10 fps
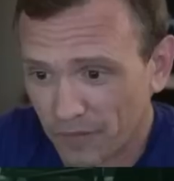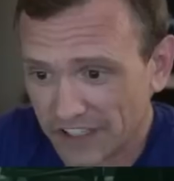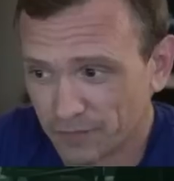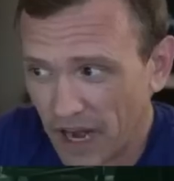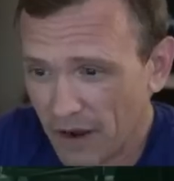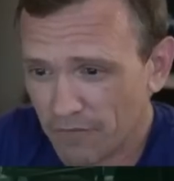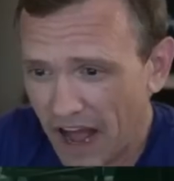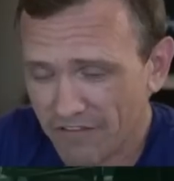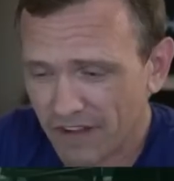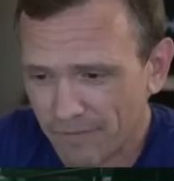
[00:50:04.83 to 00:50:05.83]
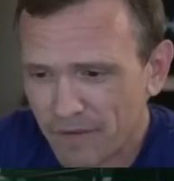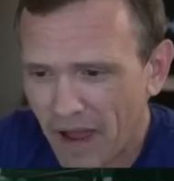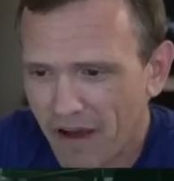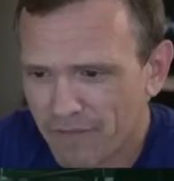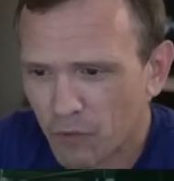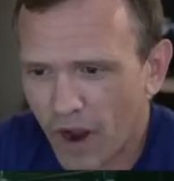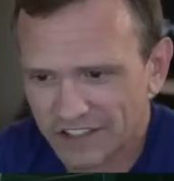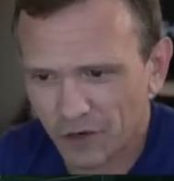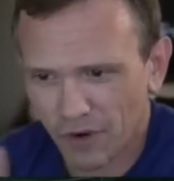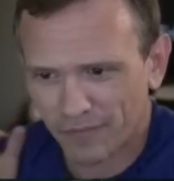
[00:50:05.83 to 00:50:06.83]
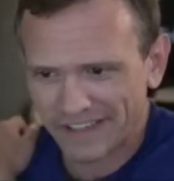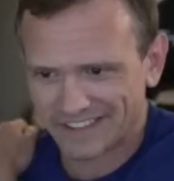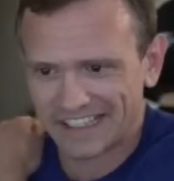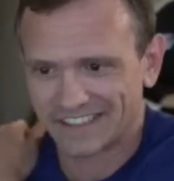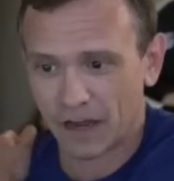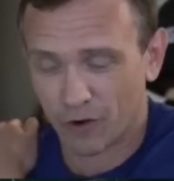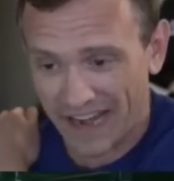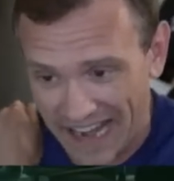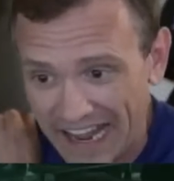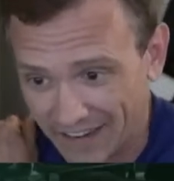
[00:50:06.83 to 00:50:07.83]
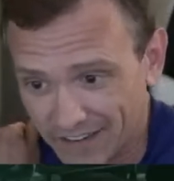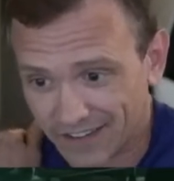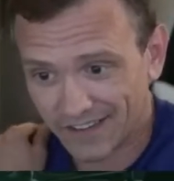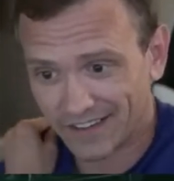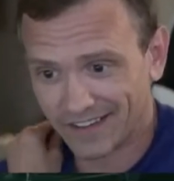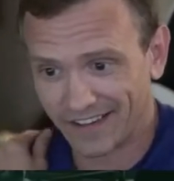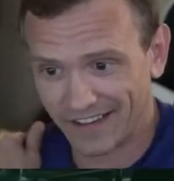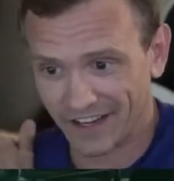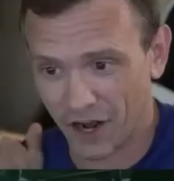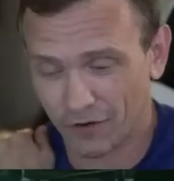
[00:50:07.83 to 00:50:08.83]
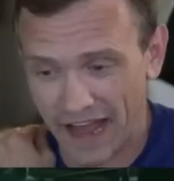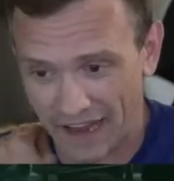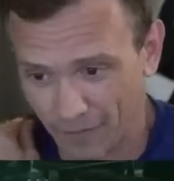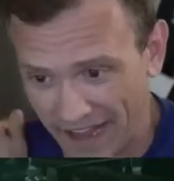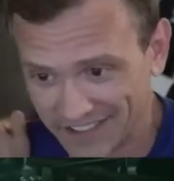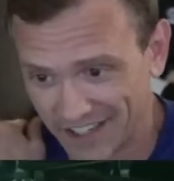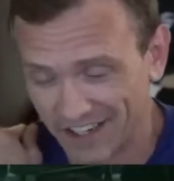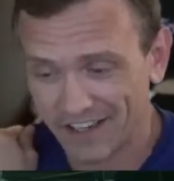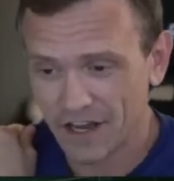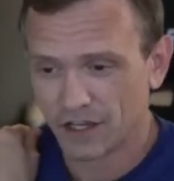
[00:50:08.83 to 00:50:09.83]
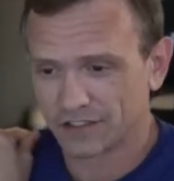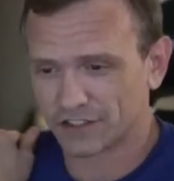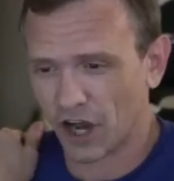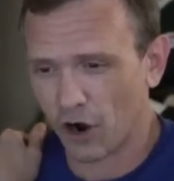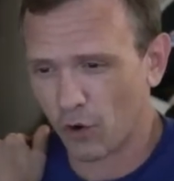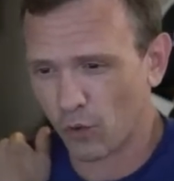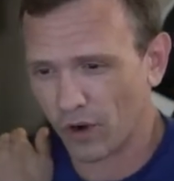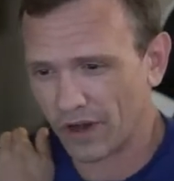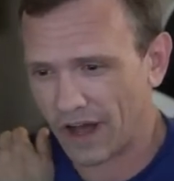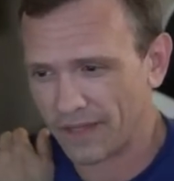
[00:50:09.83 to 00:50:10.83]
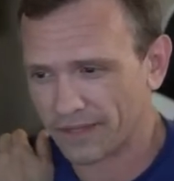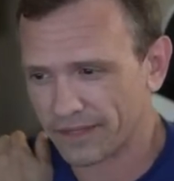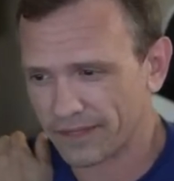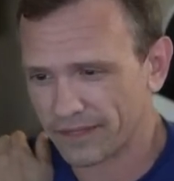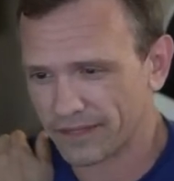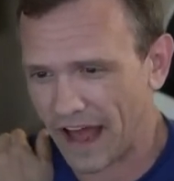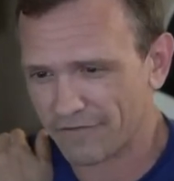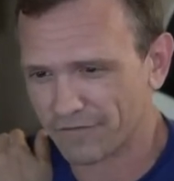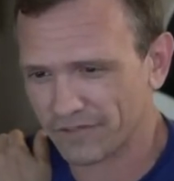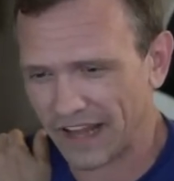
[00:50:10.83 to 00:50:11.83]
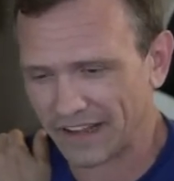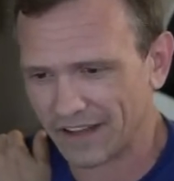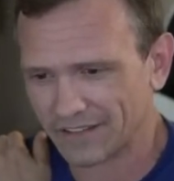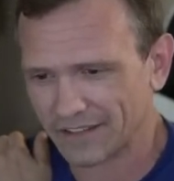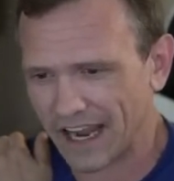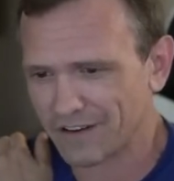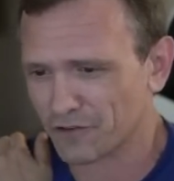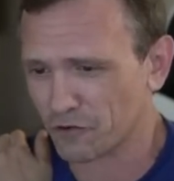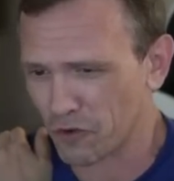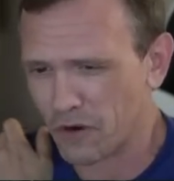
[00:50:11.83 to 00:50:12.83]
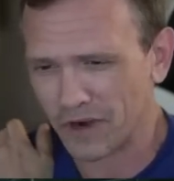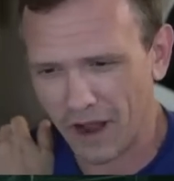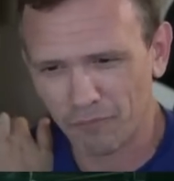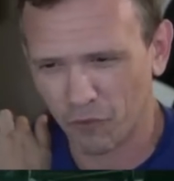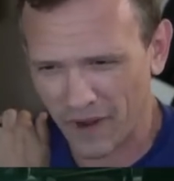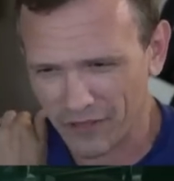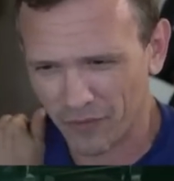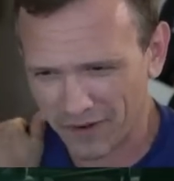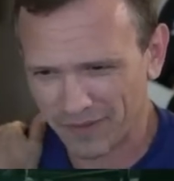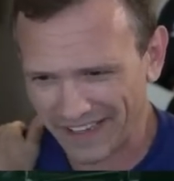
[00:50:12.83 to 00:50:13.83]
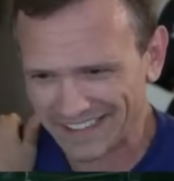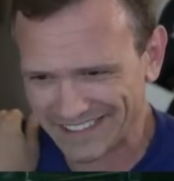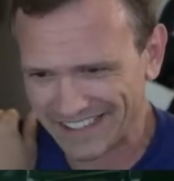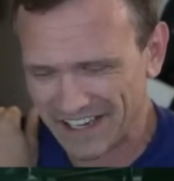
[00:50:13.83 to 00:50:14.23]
Piece, but I mean, I've been watching One Piece since they were in, you know, Alabasta. So I've like kind of grown up with One Piece.